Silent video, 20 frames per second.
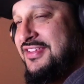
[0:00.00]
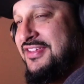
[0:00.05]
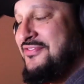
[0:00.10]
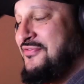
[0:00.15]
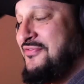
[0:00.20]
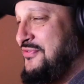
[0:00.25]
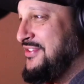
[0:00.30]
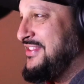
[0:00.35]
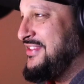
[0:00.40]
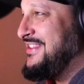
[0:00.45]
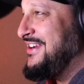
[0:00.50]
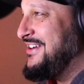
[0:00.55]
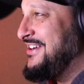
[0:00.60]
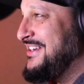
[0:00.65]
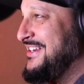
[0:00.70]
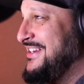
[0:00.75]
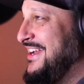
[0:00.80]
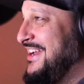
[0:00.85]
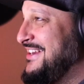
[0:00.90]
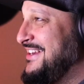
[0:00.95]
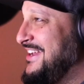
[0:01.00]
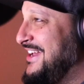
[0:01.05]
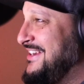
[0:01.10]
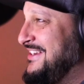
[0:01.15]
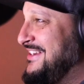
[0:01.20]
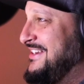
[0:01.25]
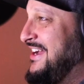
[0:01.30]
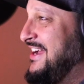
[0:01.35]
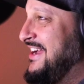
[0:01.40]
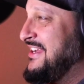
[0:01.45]
for
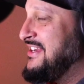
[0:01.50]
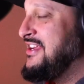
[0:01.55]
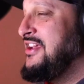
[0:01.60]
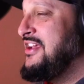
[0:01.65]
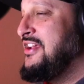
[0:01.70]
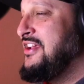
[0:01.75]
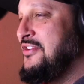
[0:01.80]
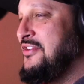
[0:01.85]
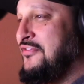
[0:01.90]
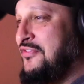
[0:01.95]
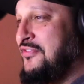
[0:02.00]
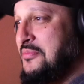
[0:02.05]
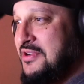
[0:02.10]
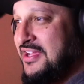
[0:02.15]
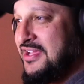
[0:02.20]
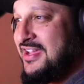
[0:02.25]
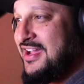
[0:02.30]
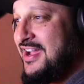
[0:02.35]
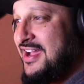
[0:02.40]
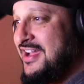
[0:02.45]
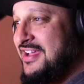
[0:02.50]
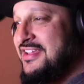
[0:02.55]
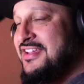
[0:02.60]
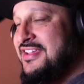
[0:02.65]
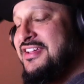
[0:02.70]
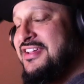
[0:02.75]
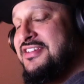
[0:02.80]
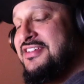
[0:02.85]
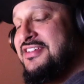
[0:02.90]
$39.99 from Akai.